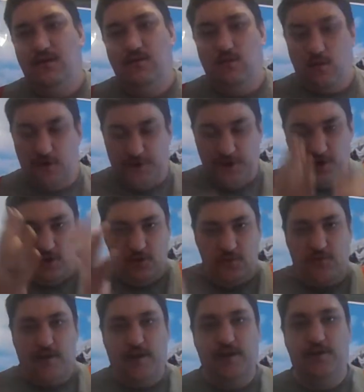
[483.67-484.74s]
What do you
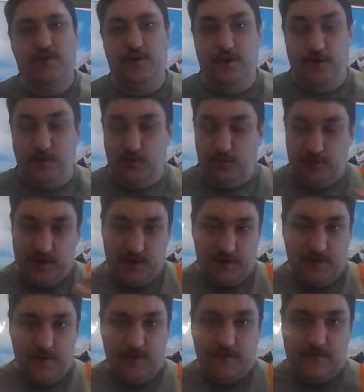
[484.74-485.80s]
think? Do you think
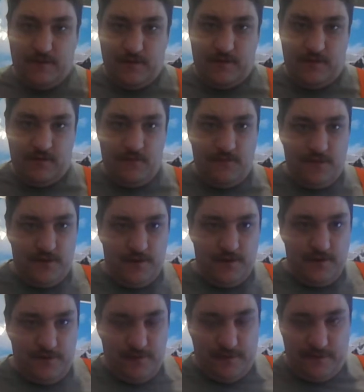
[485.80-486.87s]
that there is
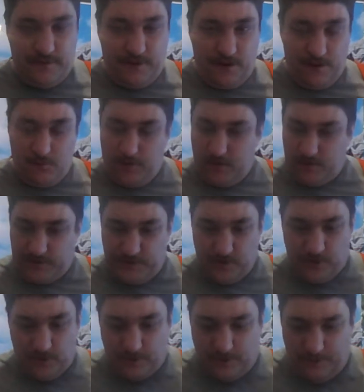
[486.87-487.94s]
a time when you're too
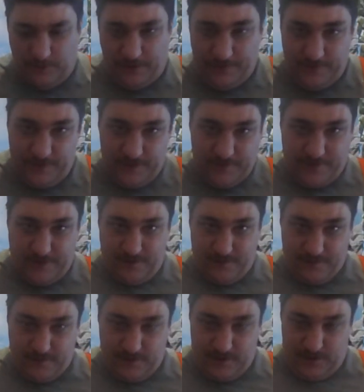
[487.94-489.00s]
old to play video games?
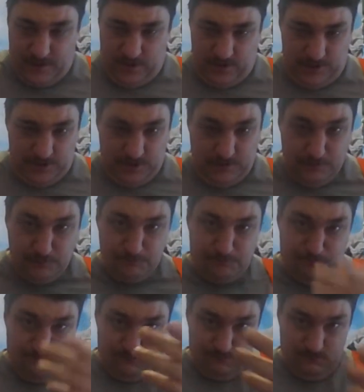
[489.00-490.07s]
Do
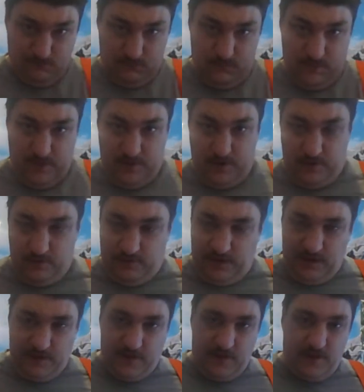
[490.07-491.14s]
you
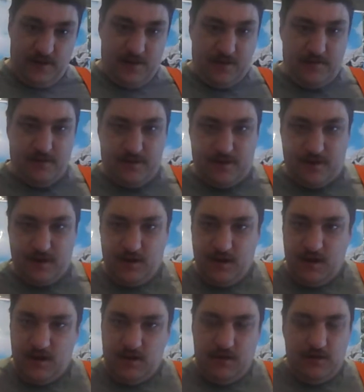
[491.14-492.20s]
think that there is
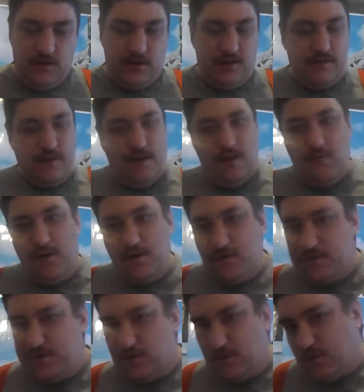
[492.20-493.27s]
a time when you're
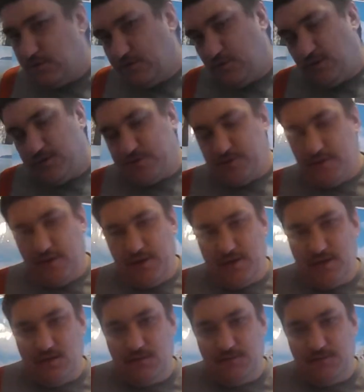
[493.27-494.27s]
too old to watch Twitch?